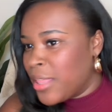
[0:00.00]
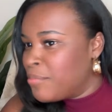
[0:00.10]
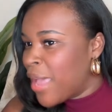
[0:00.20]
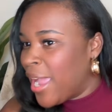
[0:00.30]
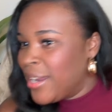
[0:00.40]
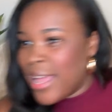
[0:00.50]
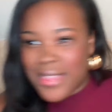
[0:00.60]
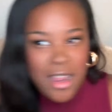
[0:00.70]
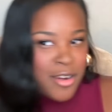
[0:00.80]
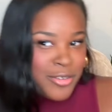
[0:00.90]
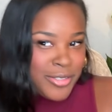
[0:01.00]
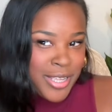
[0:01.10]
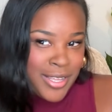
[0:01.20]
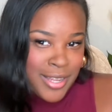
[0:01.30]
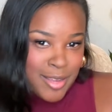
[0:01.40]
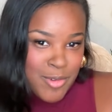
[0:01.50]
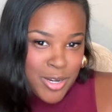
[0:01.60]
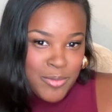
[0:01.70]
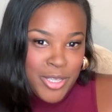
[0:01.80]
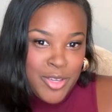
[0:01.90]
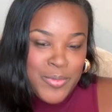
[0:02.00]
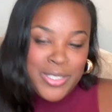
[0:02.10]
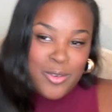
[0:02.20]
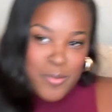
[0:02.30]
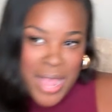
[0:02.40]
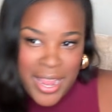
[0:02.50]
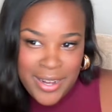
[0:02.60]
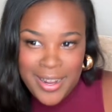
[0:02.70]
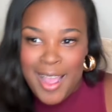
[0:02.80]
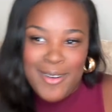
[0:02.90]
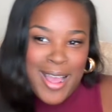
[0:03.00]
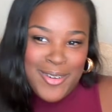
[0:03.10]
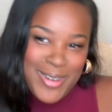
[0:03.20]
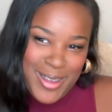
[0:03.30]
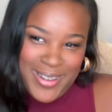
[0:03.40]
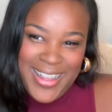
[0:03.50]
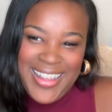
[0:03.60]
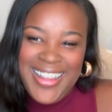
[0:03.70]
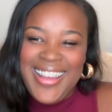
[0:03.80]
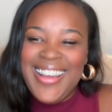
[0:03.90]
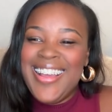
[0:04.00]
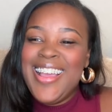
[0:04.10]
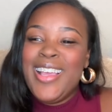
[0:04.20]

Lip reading: man. I think, are you saying like working with humans or man? I don't know.